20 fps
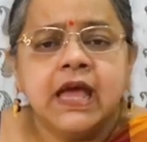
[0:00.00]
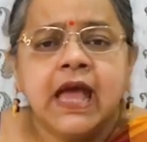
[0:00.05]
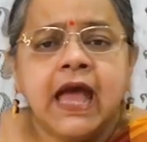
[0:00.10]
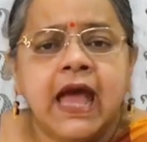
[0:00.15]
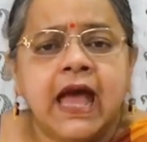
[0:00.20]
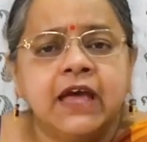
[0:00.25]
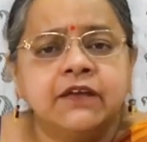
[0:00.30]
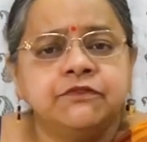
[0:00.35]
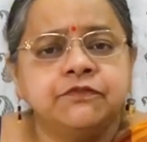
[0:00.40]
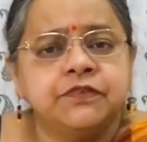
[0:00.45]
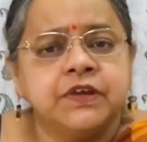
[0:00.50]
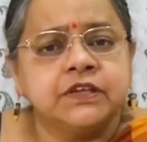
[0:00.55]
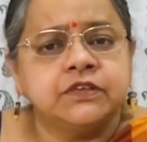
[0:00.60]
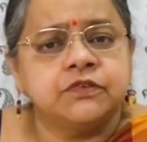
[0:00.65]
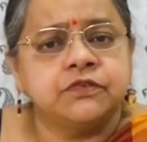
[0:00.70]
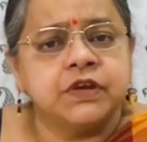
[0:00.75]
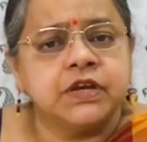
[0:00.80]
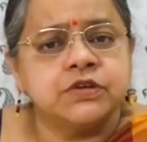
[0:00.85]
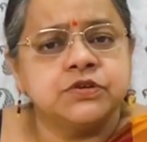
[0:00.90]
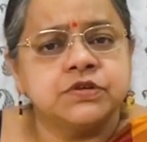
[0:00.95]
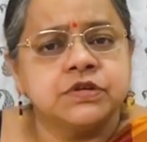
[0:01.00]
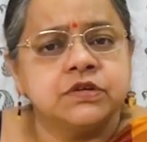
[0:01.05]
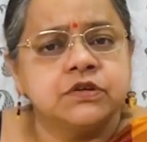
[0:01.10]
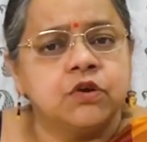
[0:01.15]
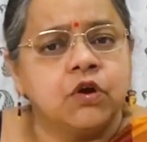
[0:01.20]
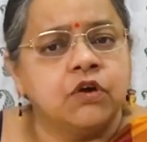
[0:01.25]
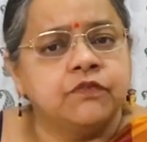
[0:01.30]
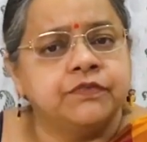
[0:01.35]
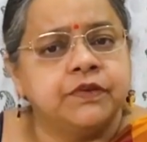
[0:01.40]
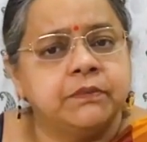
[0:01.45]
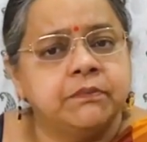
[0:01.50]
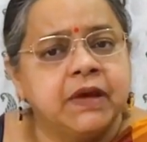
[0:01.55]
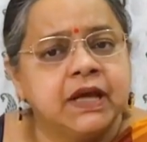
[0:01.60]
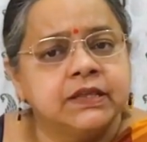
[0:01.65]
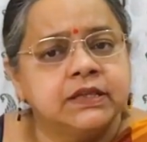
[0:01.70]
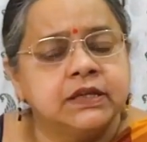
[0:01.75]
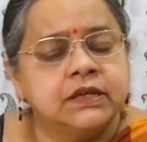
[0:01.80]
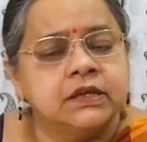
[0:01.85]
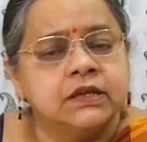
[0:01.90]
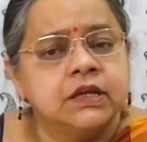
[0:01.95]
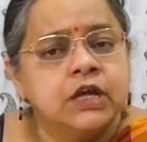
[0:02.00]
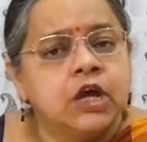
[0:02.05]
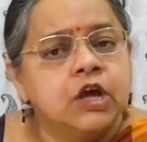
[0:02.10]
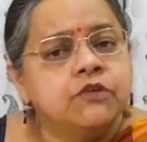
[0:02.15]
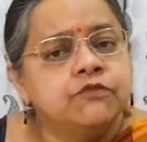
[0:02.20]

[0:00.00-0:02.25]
and frustration of her mother